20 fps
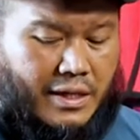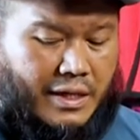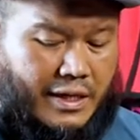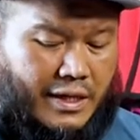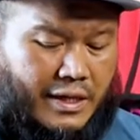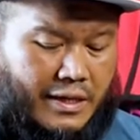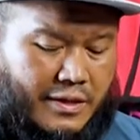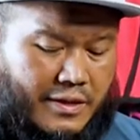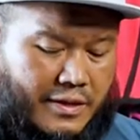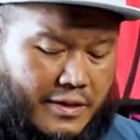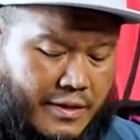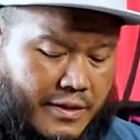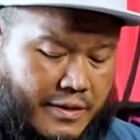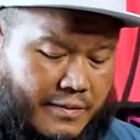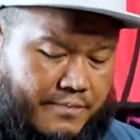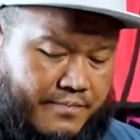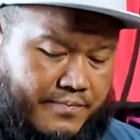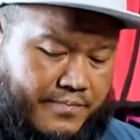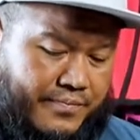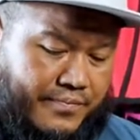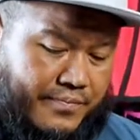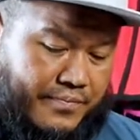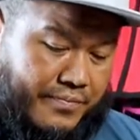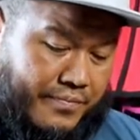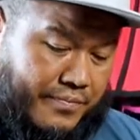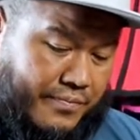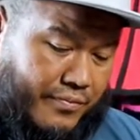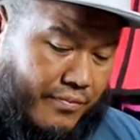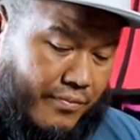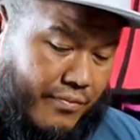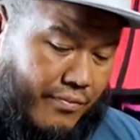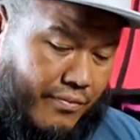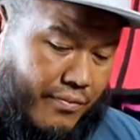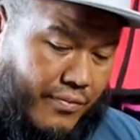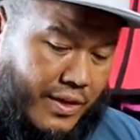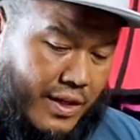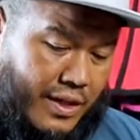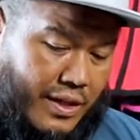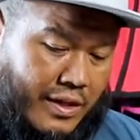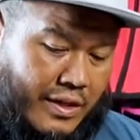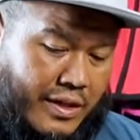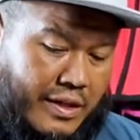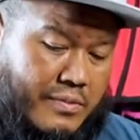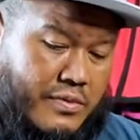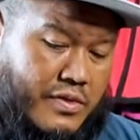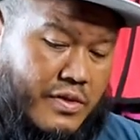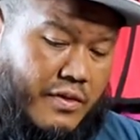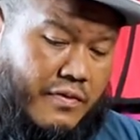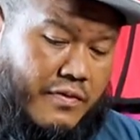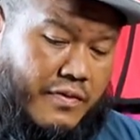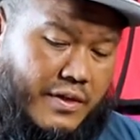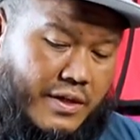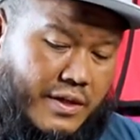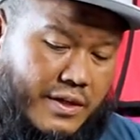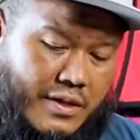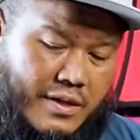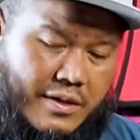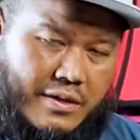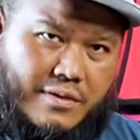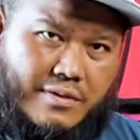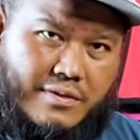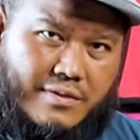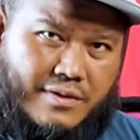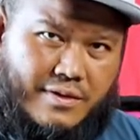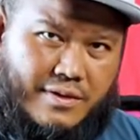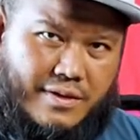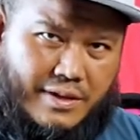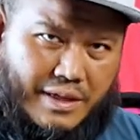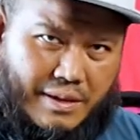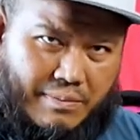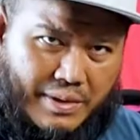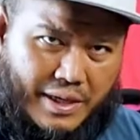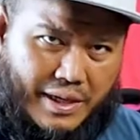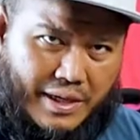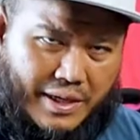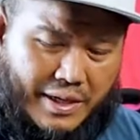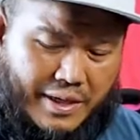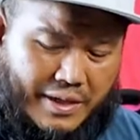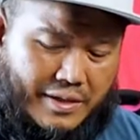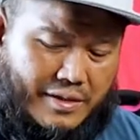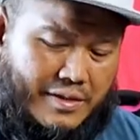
And in terms of the dumbbell head